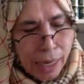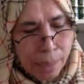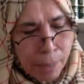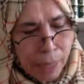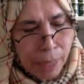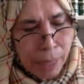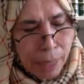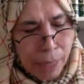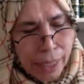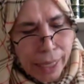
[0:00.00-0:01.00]
and
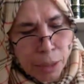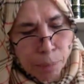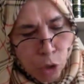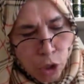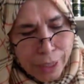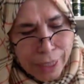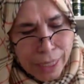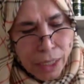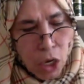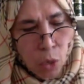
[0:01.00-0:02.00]
merely
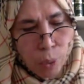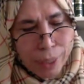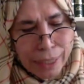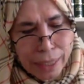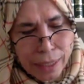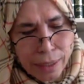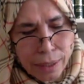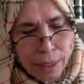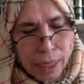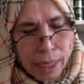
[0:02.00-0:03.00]
exposing what
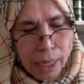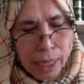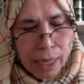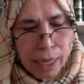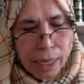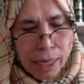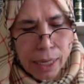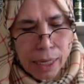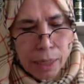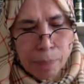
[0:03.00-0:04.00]
is
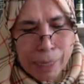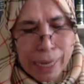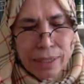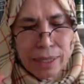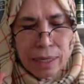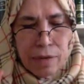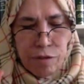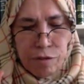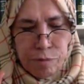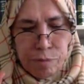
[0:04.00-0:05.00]
uh,
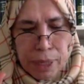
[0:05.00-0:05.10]
reprehensible.